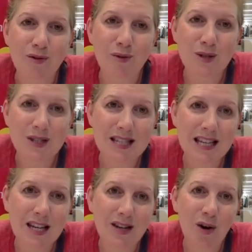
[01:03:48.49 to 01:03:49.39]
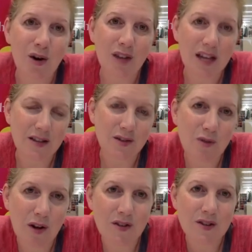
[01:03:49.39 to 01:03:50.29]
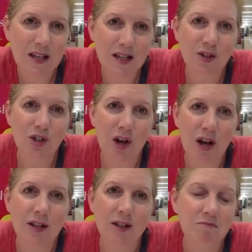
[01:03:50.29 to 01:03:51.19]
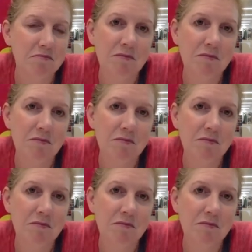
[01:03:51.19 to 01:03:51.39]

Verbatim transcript: from the scene of a hit and run that's killed a child?